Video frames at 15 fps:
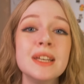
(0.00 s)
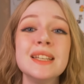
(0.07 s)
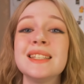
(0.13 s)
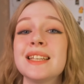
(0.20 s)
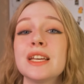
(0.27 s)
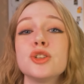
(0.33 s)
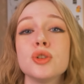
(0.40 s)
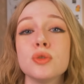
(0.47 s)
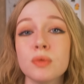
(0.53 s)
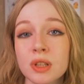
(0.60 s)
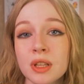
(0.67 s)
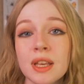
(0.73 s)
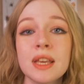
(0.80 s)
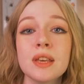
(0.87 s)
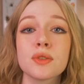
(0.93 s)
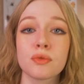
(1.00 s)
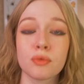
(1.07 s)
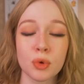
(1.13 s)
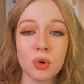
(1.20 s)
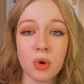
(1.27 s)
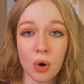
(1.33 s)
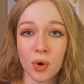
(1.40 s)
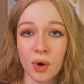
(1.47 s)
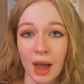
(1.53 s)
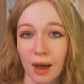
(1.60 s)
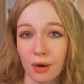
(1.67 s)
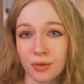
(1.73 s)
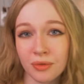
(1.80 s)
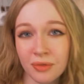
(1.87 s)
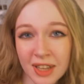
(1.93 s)
sexually through her
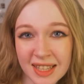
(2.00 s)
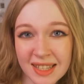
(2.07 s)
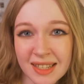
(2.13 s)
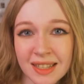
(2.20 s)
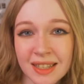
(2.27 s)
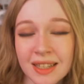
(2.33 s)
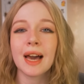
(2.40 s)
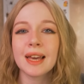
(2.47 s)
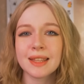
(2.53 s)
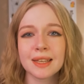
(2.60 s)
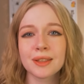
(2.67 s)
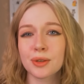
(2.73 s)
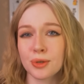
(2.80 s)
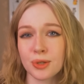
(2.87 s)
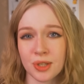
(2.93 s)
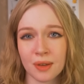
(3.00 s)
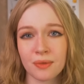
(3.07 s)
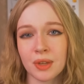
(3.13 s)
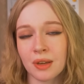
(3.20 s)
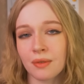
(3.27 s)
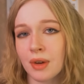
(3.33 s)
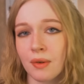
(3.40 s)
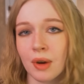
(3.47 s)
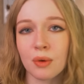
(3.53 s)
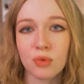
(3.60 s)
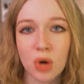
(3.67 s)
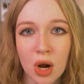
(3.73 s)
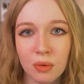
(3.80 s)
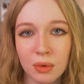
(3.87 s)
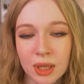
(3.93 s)
outfits? I think there's something very
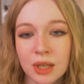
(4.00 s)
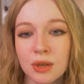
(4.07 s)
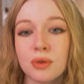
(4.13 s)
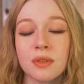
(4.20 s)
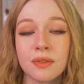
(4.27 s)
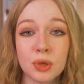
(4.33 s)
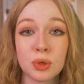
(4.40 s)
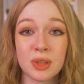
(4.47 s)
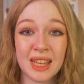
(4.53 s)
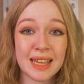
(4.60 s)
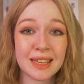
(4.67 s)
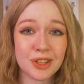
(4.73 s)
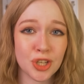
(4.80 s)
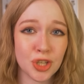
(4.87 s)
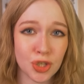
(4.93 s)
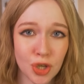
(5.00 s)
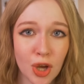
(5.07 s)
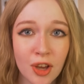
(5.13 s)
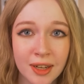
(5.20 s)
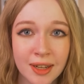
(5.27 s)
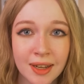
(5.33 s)
wrong with you if you think she should.